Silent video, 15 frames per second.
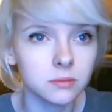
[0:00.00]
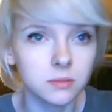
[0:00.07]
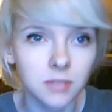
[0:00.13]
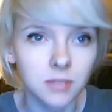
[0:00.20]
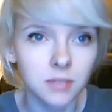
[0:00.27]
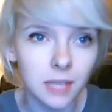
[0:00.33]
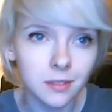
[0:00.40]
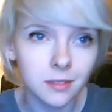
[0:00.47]

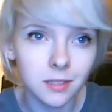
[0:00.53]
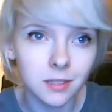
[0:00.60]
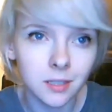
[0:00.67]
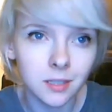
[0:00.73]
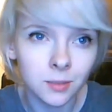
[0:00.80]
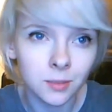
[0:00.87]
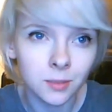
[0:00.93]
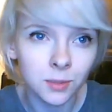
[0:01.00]
nestled
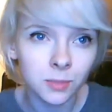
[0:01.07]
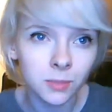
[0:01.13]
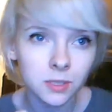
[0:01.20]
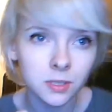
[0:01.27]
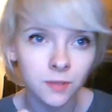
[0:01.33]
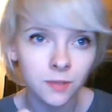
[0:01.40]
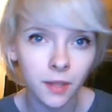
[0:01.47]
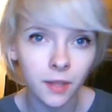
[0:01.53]
in with a
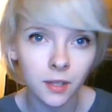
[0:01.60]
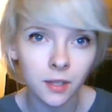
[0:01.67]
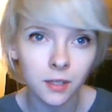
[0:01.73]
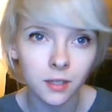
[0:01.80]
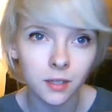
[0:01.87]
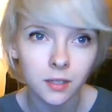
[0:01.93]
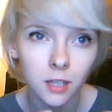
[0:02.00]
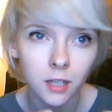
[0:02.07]
bunch of other
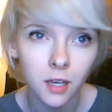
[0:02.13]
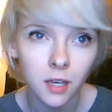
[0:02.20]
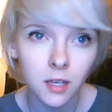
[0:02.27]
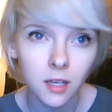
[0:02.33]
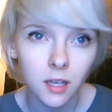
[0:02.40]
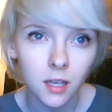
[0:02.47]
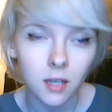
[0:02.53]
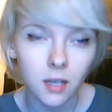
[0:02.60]

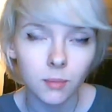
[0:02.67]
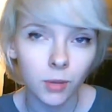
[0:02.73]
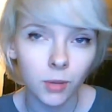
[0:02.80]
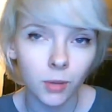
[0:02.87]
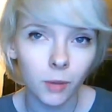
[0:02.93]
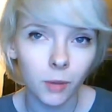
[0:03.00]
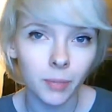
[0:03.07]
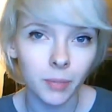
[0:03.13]

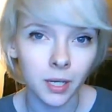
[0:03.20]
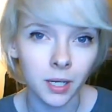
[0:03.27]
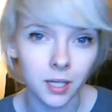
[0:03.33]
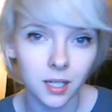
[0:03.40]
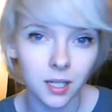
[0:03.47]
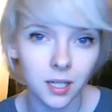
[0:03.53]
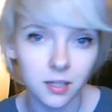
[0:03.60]
pop punk.